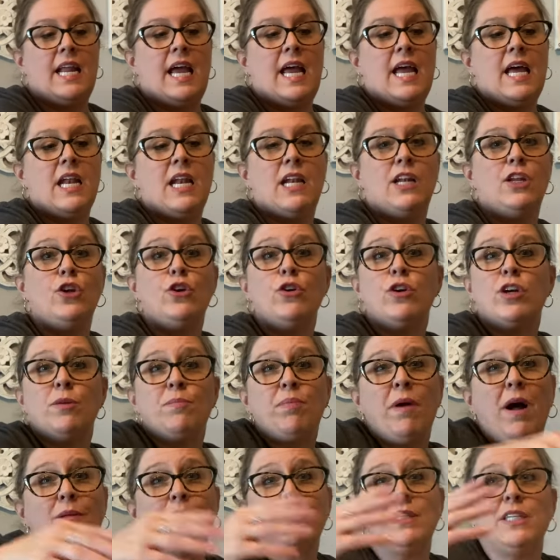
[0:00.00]
And you could
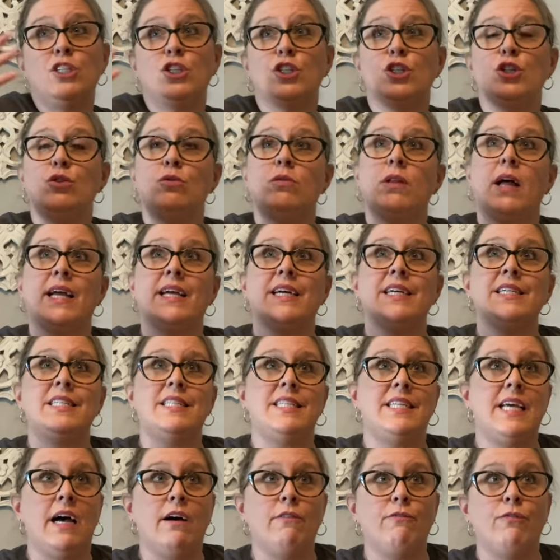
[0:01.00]
probably do like a
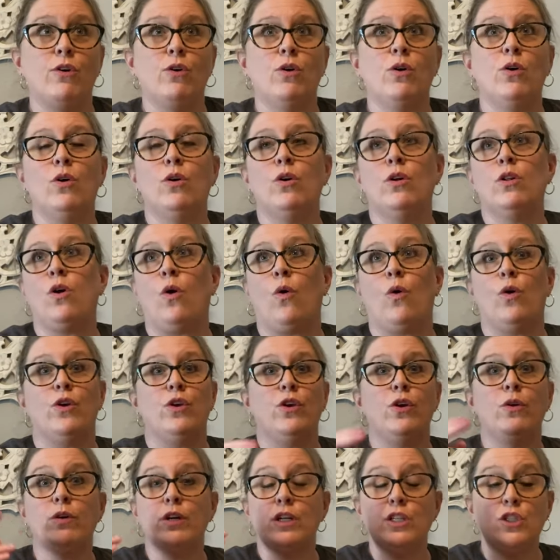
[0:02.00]
devil or
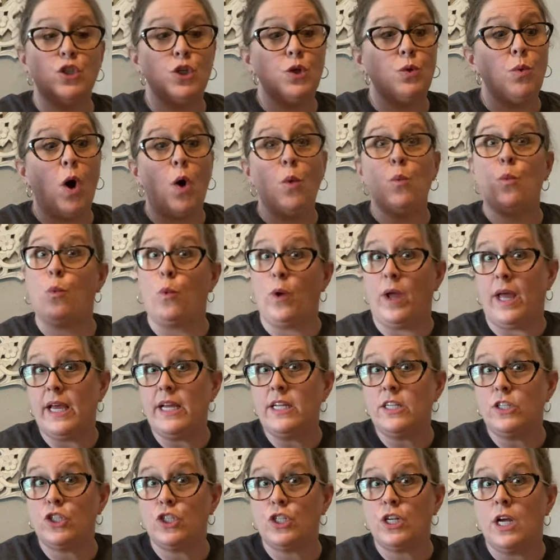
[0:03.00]
you could do a
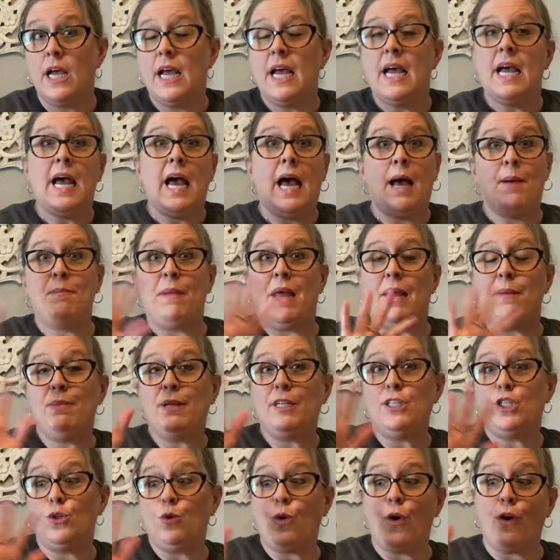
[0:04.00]
witch and maybe
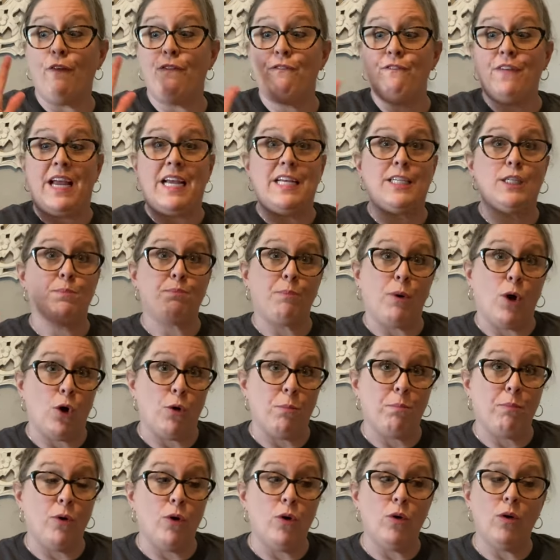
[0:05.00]
do her face
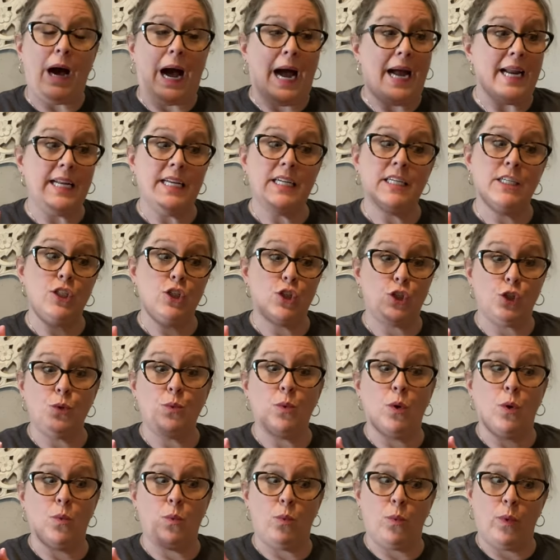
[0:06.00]
purple. I didn't
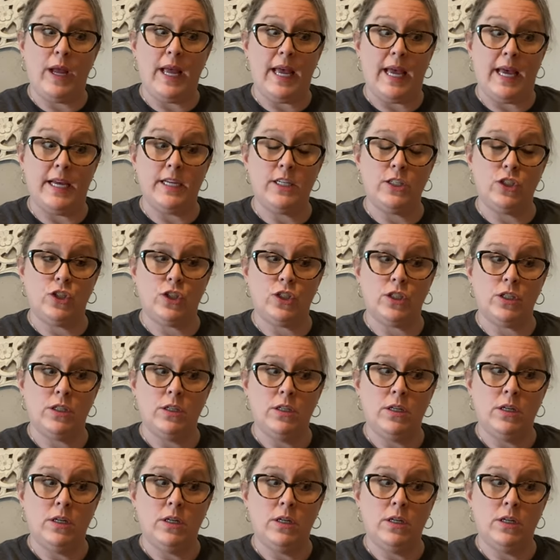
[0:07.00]
do a witch.